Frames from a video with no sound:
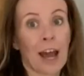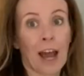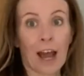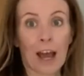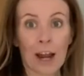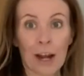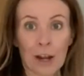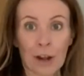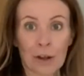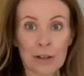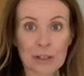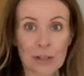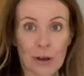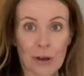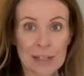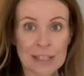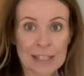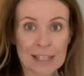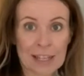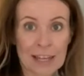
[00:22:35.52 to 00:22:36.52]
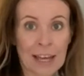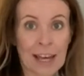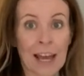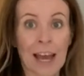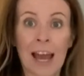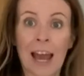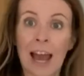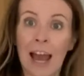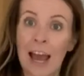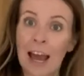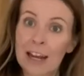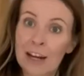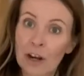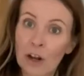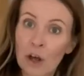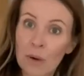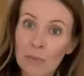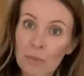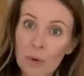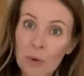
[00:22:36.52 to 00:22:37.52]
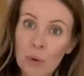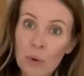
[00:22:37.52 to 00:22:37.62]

a lot tidier and a lot more